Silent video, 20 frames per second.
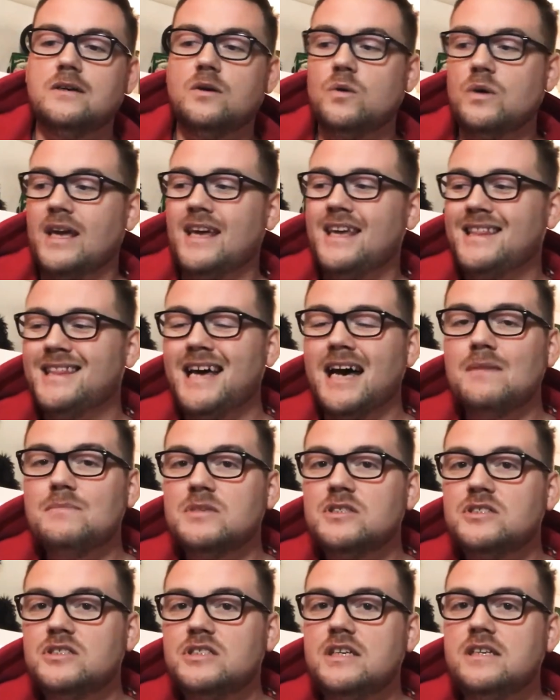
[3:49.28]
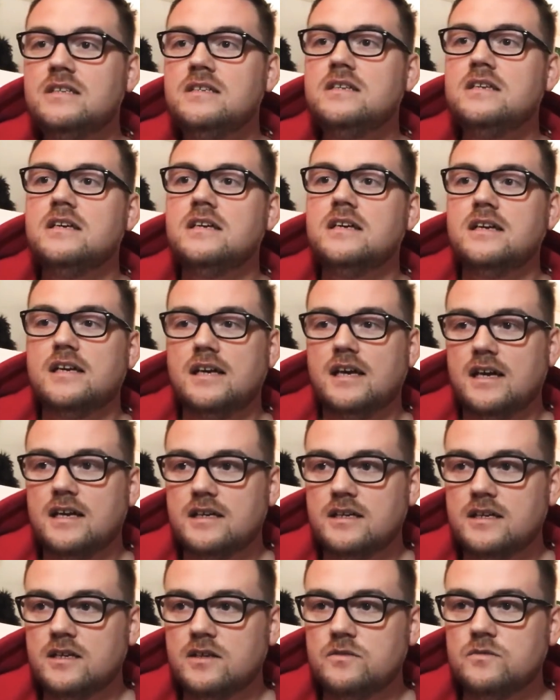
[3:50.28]
Okay, that machine,
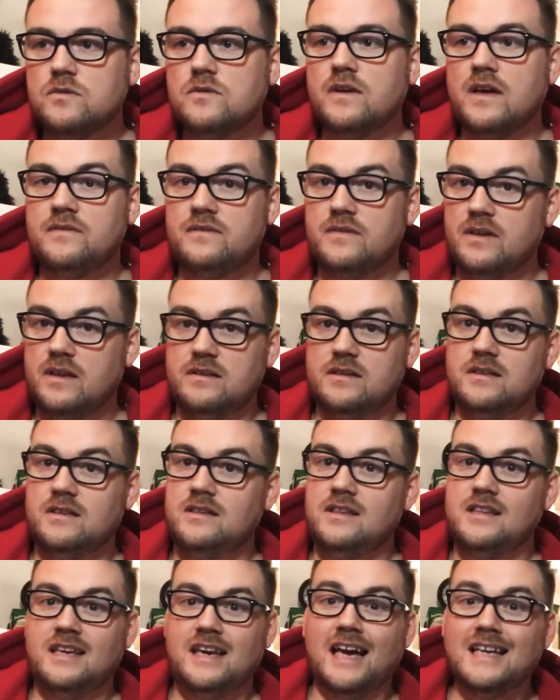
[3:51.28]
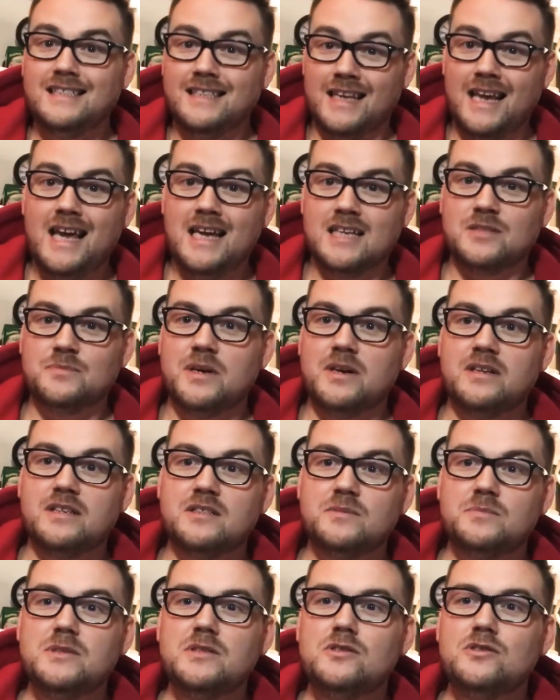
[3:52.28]
you know, and the guy's an expert.
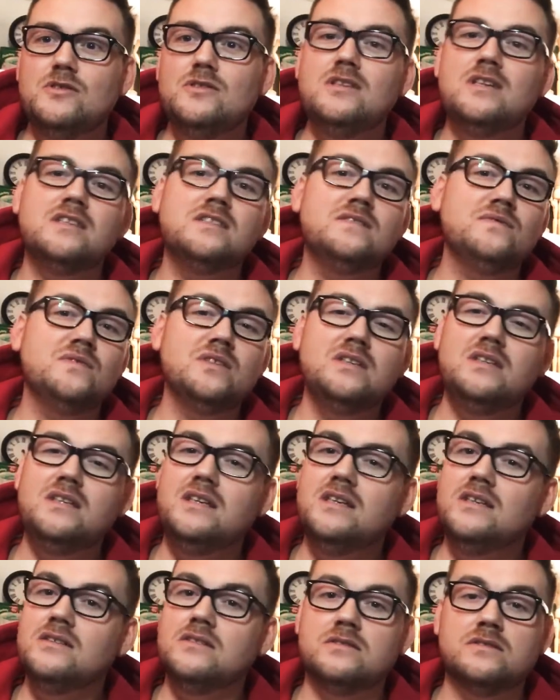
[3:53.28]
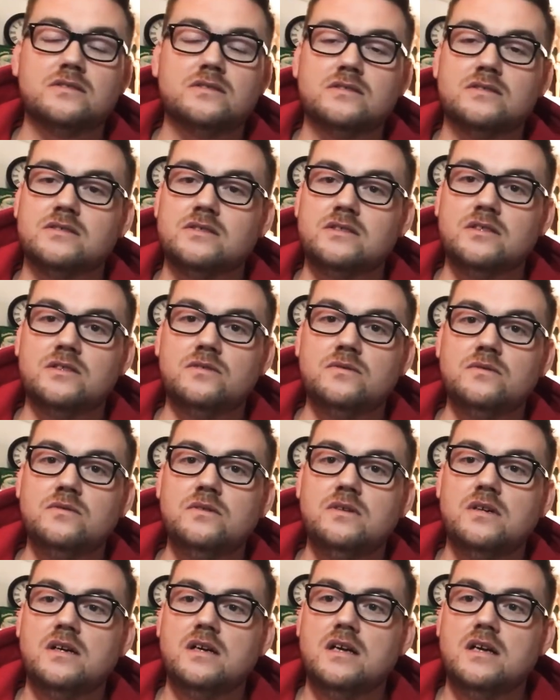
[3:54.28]
He's been doing this for years, you know.